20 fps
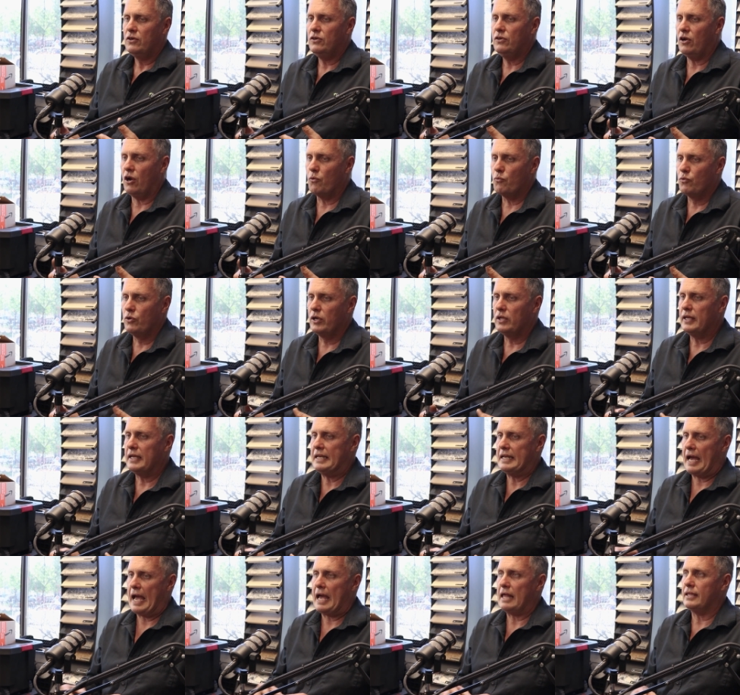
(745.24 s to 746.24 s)
you know, really
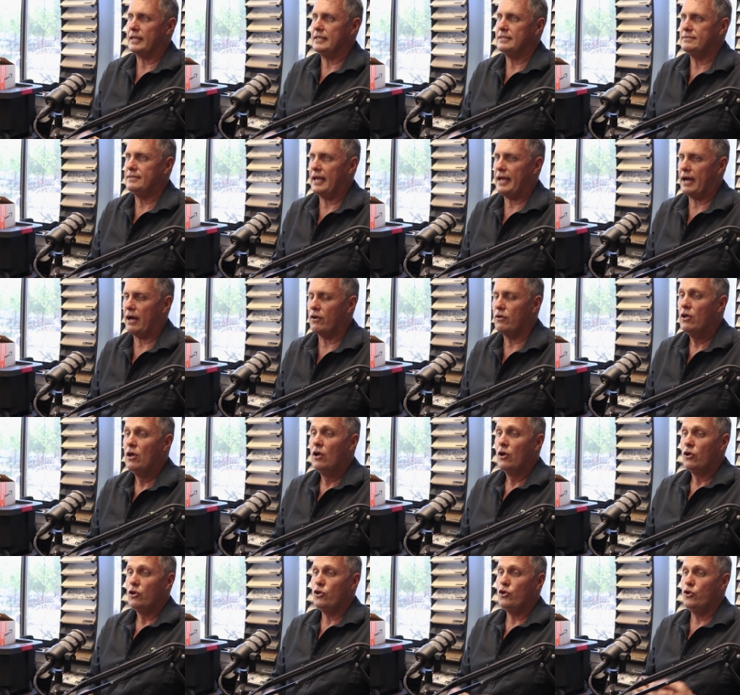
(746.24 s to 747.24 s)
nailing down
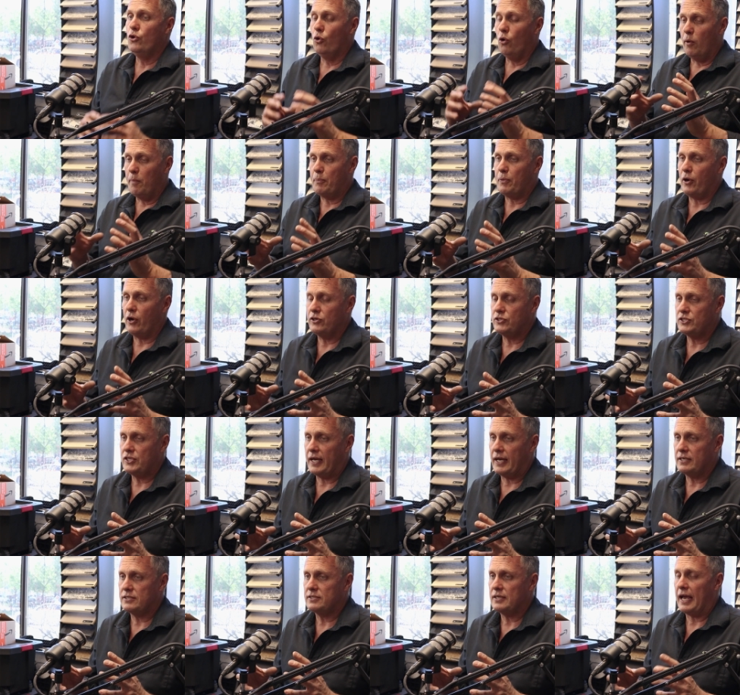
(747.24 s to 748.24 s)
your
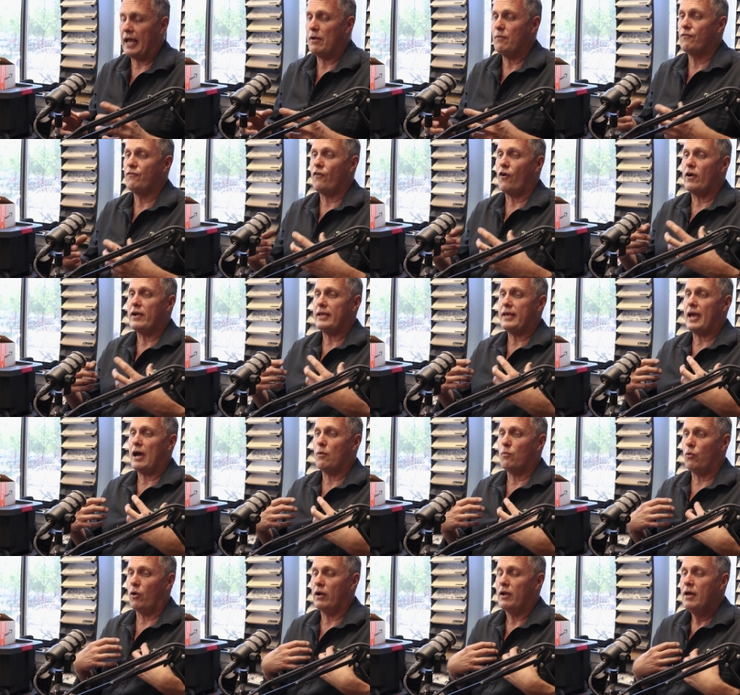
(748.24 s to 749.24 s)
process and finding
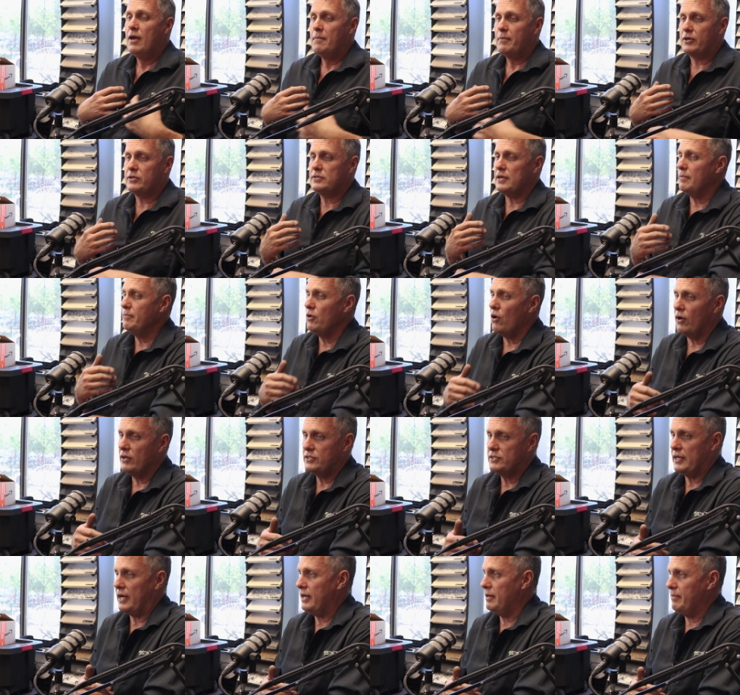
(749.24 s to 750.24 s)
out what some
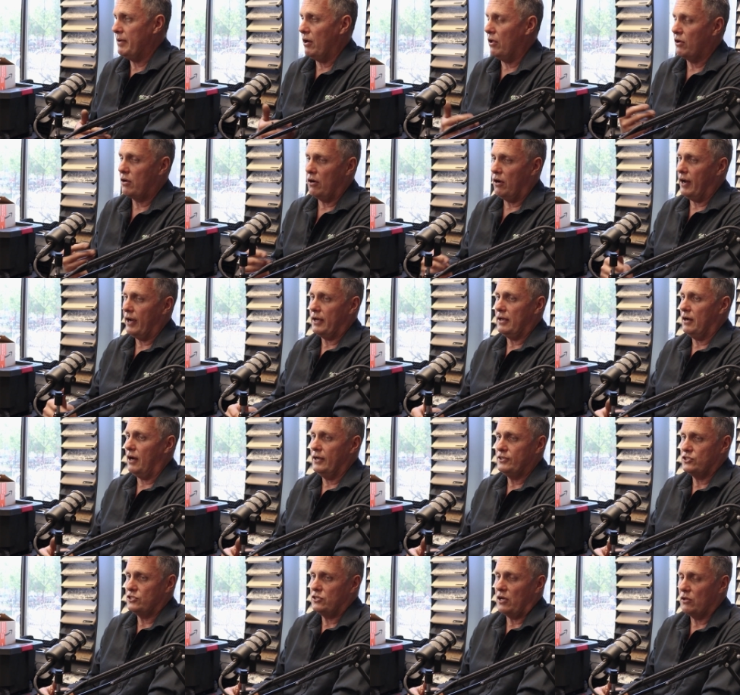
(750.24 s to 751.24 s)
guys say to me, like, I,
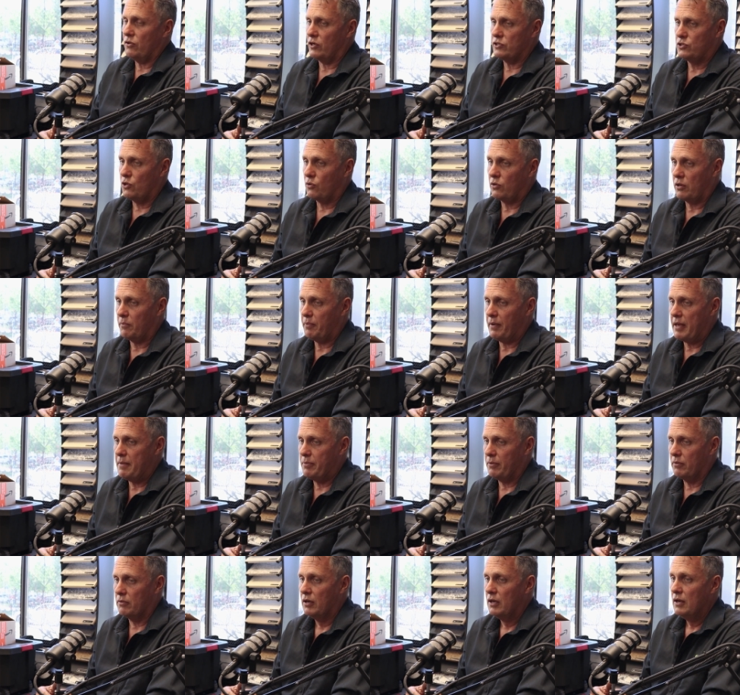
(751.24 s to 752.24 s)
I just don't like talking to
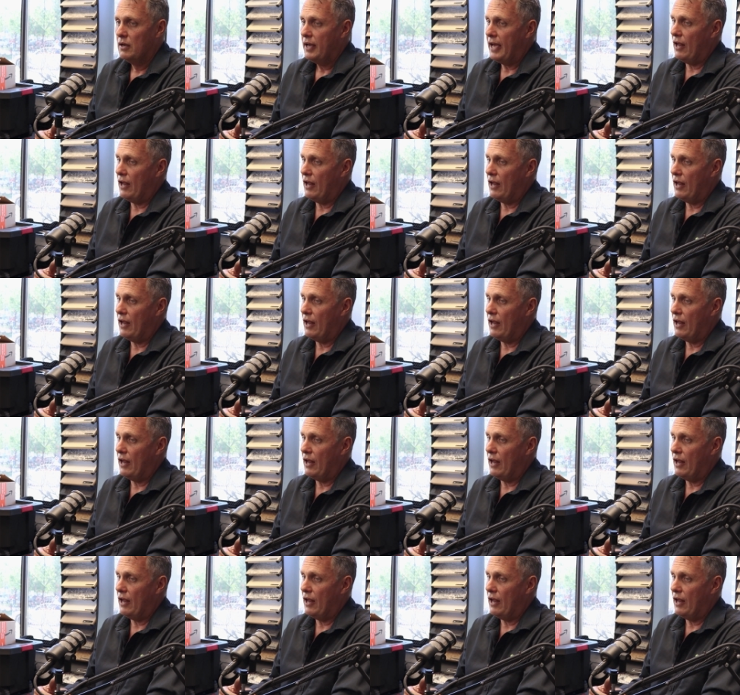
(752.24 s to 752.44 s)
people.